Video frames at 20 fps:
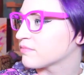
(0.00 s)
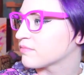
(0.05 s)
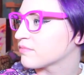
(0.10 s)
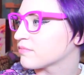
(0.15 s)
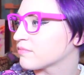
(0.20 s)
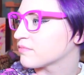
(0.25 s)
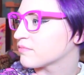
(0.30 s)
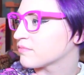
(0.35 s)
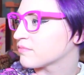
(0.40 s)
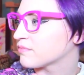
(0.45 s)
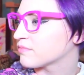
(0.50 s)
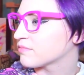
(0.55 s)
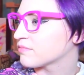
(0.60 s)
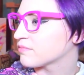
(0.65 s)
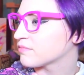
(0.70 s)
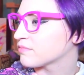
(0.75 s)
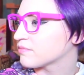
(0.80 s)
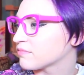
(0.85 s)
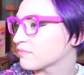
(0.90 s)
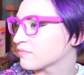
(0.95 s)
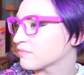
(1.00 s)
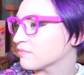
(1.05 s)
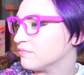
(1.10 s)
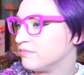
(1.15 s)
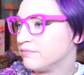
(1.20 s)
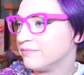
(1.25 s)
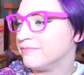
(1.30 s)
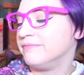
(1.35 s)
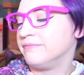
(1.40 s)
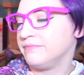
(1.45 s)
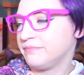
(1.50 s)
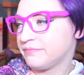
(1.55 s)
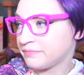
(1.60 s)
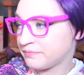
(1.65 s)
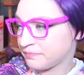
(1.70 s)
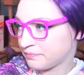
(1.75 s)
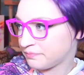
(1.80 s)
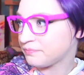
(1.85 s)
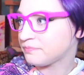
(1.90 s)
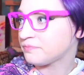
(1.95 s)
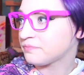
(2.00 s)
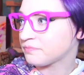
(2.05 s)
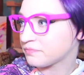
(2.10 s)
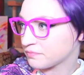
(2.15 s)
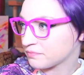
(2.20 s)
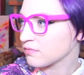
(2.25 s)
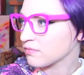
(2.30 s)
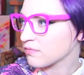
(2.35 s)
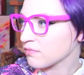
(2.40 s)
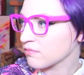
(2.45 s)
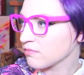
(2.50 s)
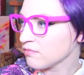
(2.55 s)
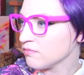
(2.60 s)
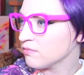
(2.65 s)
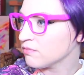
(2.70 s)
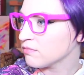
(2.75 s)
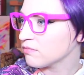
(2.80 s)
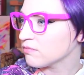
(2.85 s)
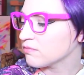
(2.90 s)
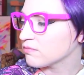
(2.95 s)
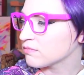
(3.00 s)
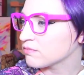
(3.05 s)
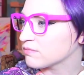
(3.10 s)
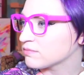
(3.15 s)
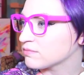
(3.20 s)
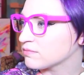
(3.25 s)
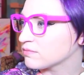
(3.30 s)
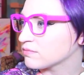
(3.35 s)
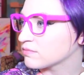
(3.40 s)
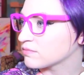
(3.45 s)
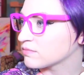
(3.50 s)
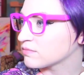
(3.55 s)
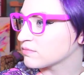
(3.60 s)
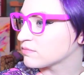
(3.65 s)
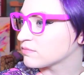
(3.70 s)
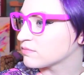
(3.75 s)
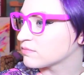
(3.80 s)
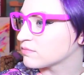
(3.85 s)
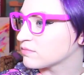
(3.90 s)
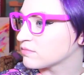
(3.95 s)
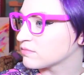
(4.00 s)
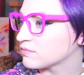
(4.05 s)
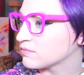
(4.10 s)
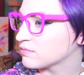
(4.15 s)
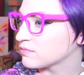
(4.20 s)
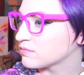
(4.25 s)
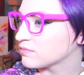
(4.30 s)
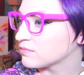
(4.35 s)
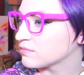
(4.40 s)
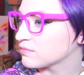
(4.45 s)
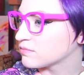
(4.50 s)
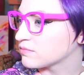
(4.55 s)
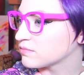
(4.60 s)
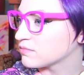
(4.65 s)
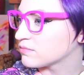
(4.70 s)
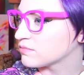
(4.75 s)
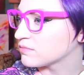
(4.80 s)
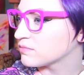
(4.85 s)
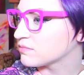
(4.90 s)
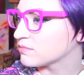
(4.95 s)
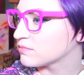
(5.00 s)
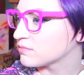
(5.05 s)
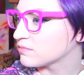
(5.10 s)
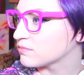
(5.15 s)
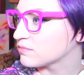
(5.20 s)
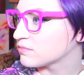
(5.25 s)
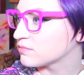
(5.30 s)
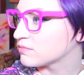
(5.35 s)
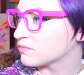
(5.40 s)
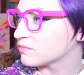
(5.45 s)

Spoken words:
This person isn't speaking.